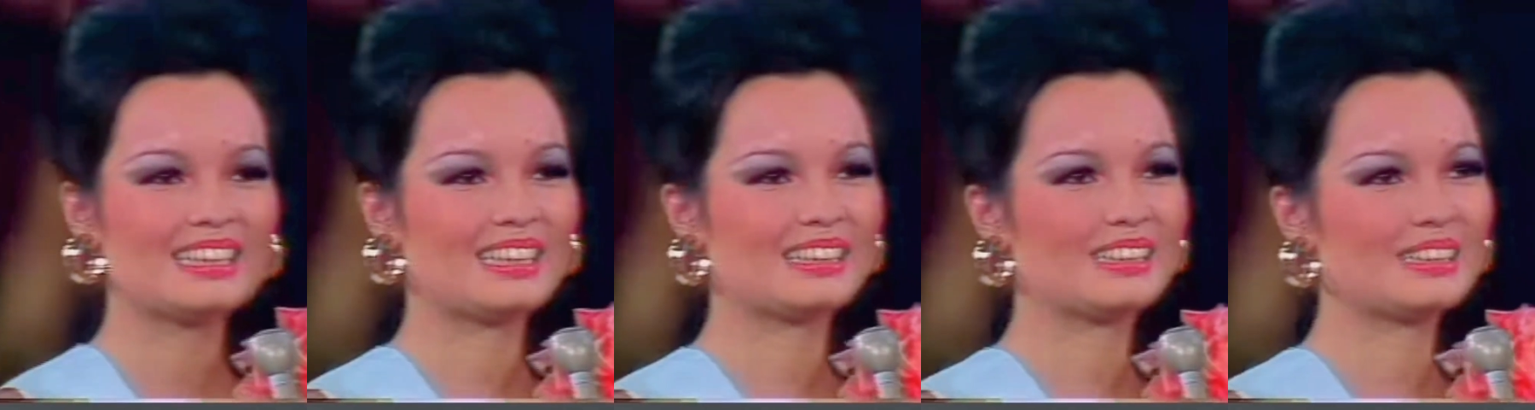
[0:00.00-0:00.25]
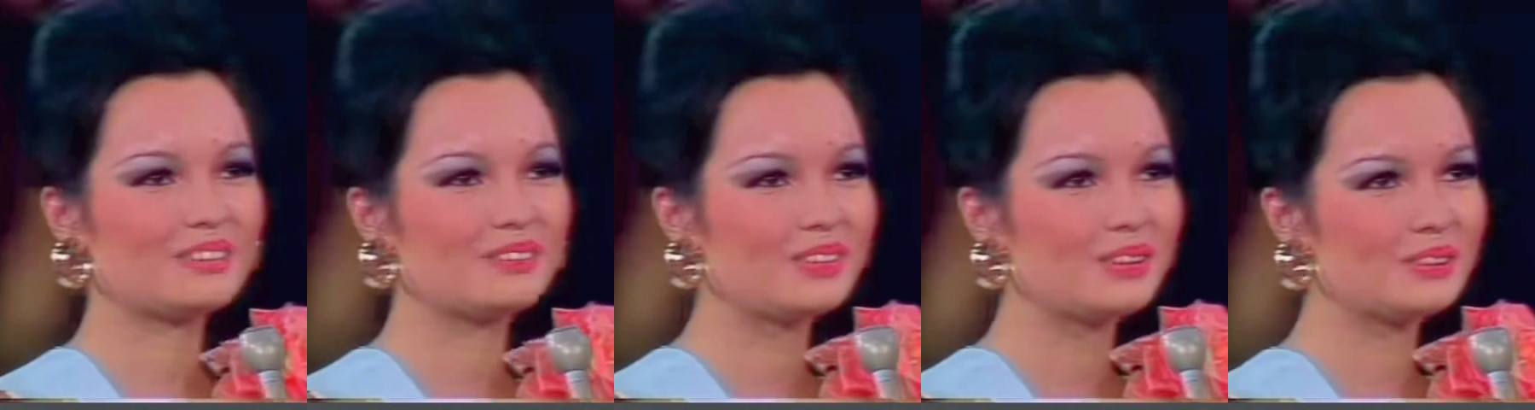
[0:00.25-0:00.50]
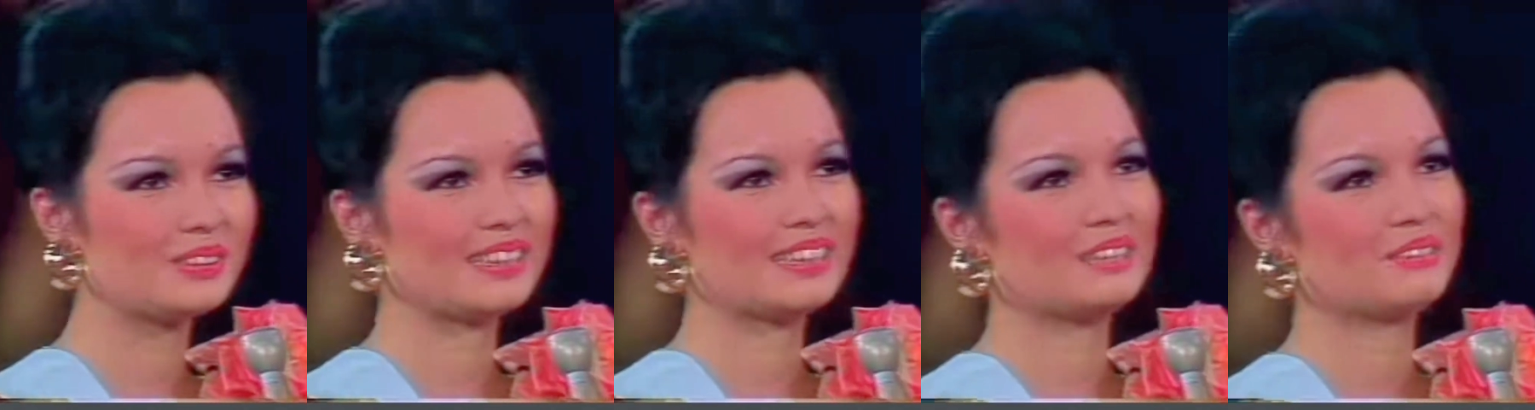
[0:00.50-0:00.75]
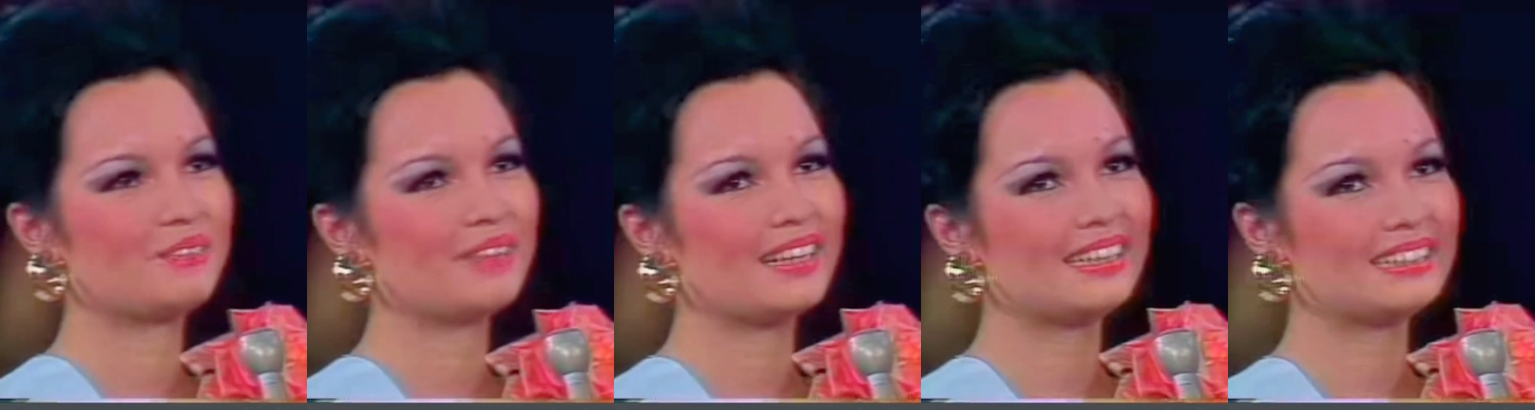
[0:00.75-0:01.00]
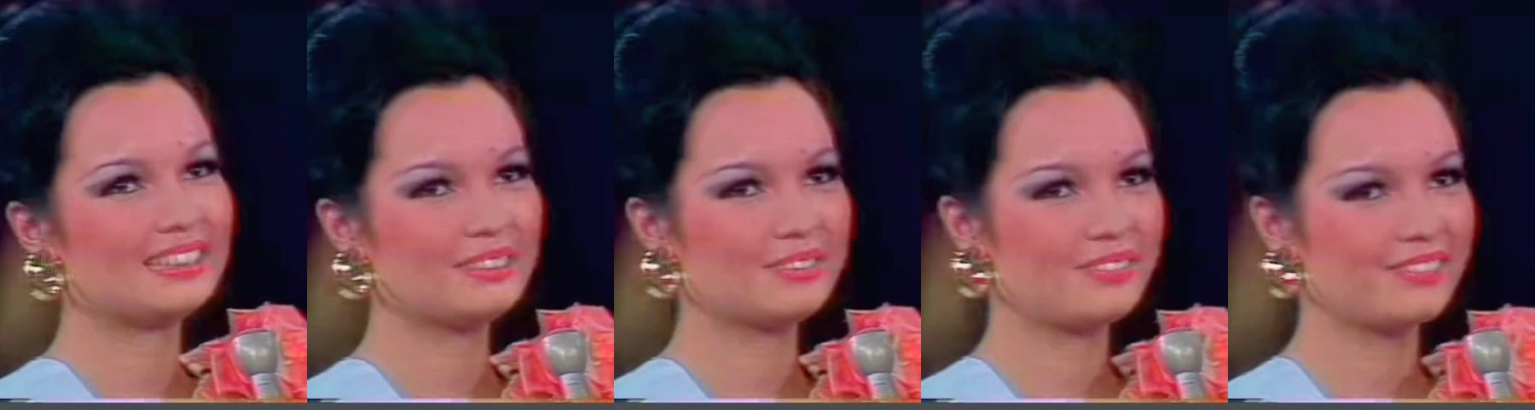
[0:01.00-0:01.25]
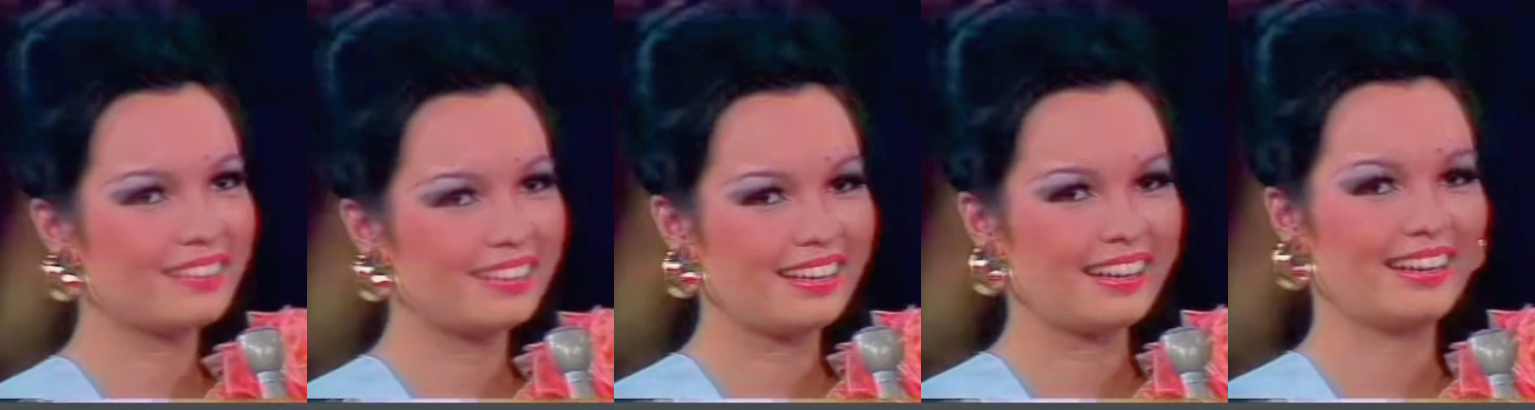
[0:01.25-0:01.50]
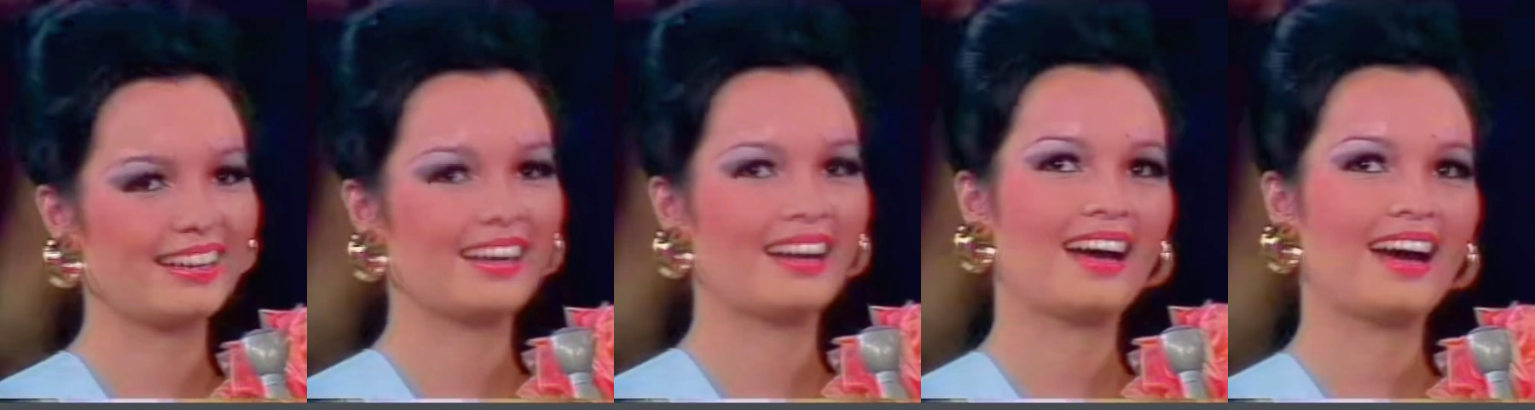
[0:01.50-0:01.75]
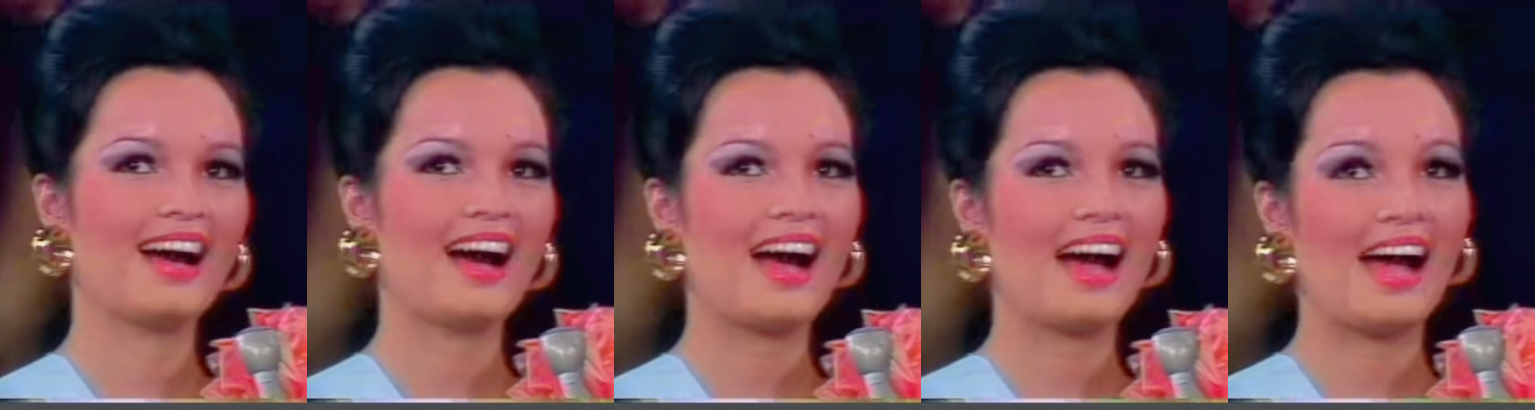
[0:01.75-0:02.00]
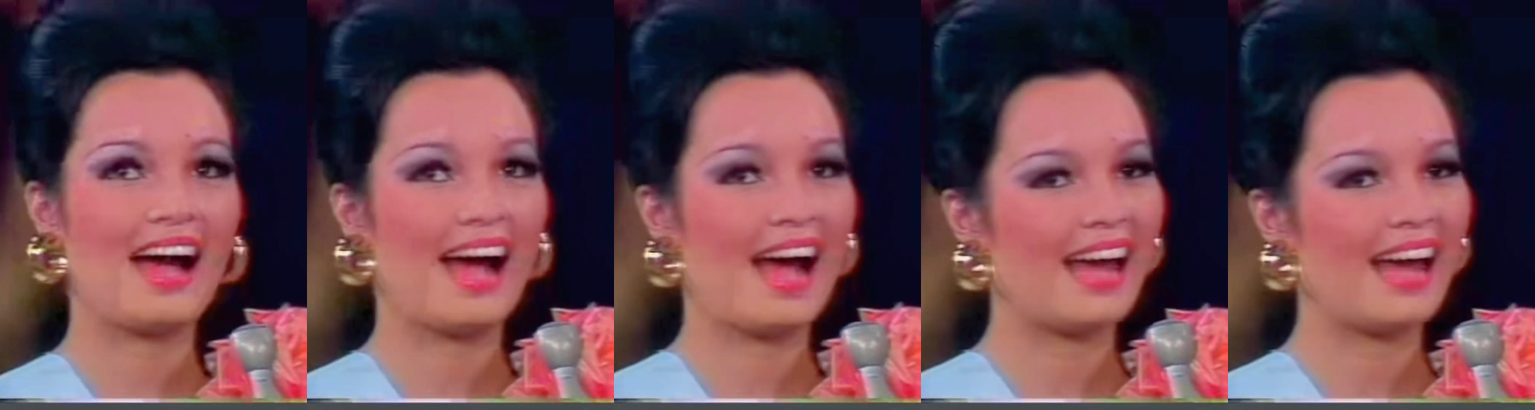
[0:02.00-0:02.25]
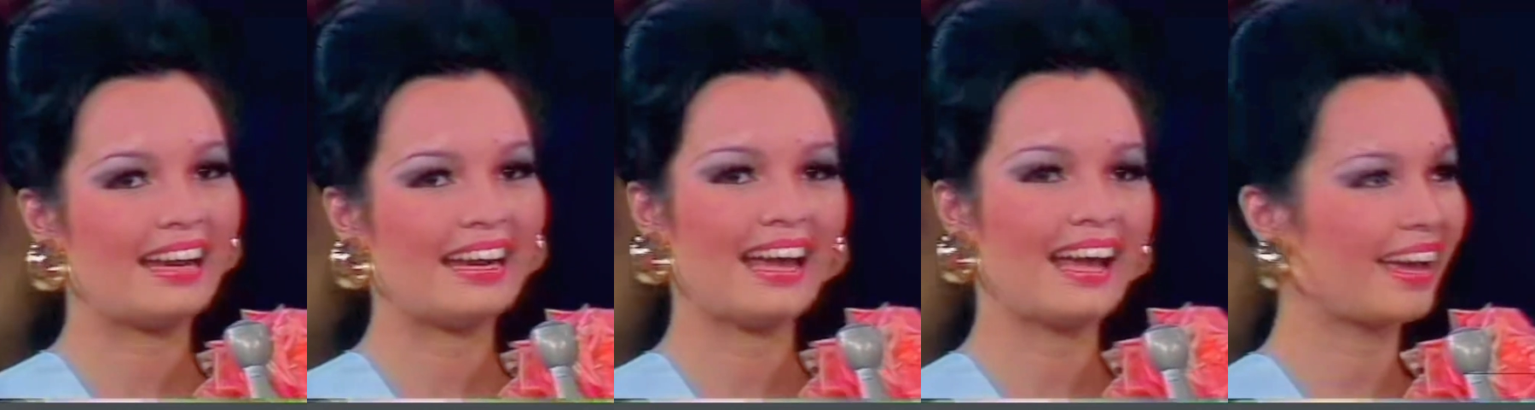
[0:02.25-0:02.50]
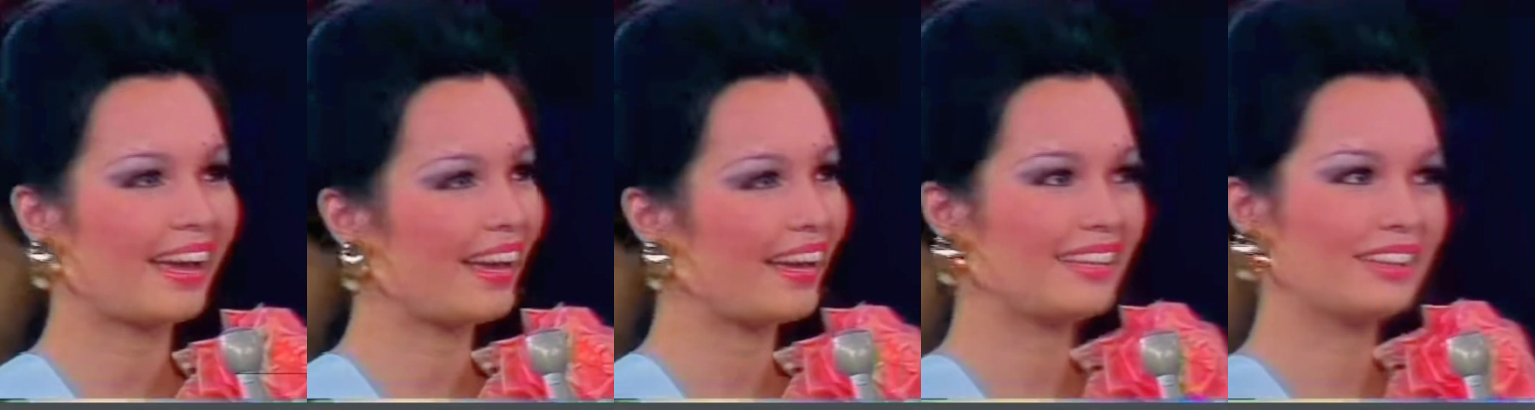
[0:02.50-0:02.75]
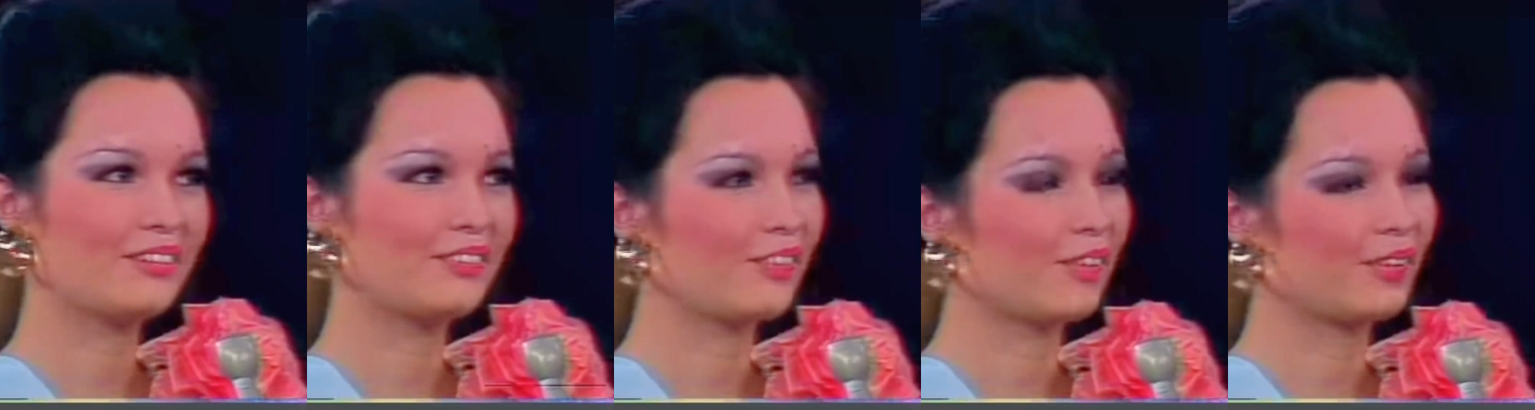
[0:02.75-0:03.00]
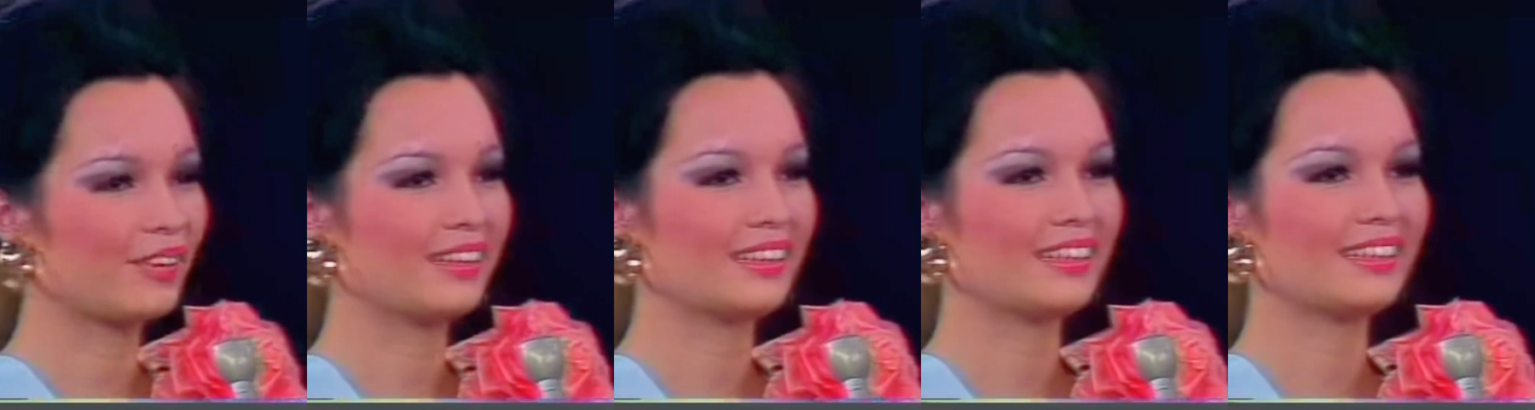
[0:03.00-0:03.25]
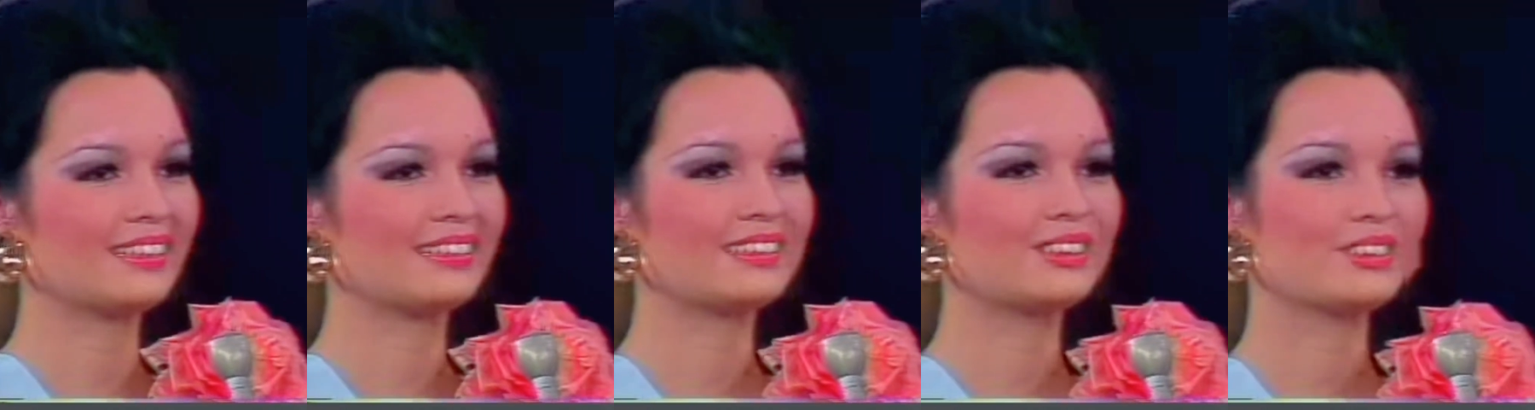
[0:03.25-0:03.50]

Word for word: it's the most expensive thing, and I can't afford it.